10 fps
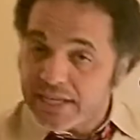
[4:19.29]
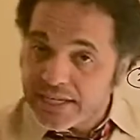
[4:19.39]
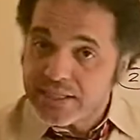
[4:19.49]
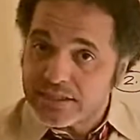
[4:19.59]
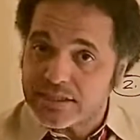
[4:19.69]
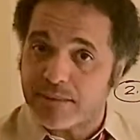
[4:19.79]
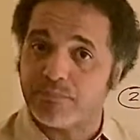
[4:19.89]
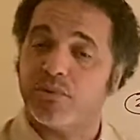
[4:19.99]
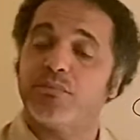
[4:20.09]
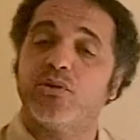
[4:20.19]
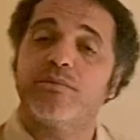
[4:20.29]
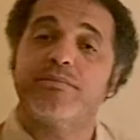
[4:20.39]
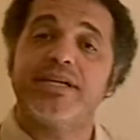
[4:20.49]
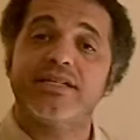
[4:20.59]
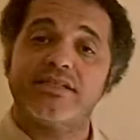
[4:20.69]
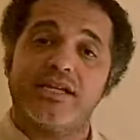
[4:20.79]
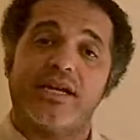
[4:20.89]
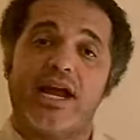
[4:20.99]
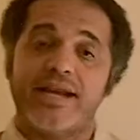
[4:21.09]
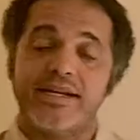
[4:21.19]
Inseparable means
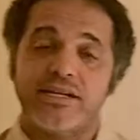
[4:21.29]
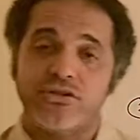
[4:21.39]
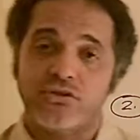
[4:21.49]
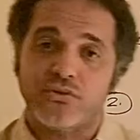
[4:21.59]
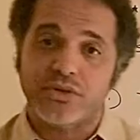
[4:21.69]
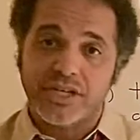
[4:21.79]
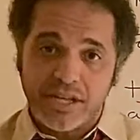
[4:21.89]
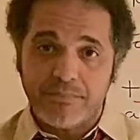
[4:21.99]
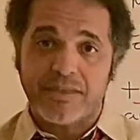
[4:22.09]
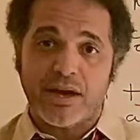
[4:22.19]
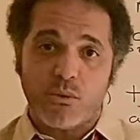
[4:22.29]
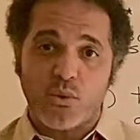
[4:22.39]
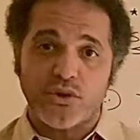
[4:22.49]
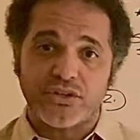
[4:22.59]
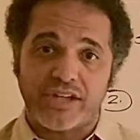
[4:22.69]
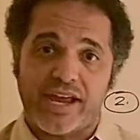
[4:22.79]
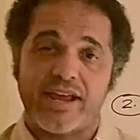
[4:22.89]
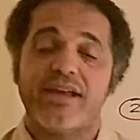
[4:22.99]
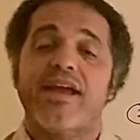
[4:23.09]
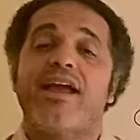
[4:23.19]
that I need to keep that word
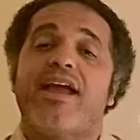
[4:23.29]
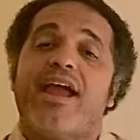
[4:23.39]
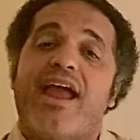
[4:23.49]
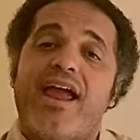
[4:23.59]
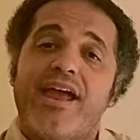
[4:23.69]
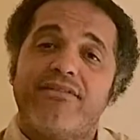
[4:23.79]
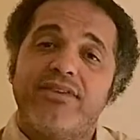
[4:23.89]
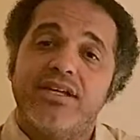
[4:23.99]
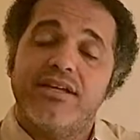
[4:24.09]
take and